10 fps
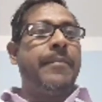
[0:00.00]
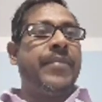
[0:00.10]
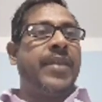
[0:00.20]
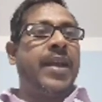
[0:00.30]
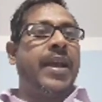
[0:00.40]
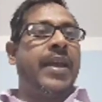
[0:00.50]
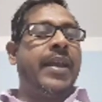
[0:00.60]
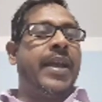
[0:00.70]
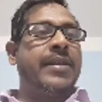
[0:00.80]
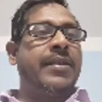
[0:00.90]
the
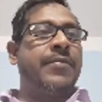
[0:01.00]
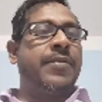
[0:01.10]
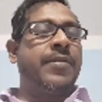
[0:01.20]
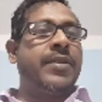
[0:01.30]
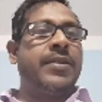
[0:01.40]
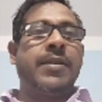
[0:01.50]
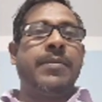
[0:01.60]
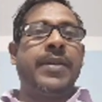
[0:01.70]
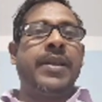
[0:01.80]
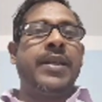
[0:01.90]
areas of Arunachal
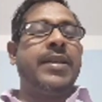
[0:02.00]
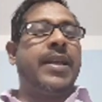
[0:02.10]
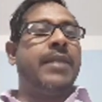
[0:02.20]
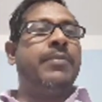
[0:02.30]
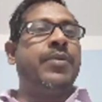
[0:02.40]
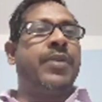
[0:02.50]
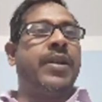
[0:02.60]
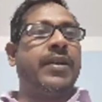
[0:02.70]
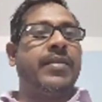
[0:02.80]
Pradesh and Bhutan.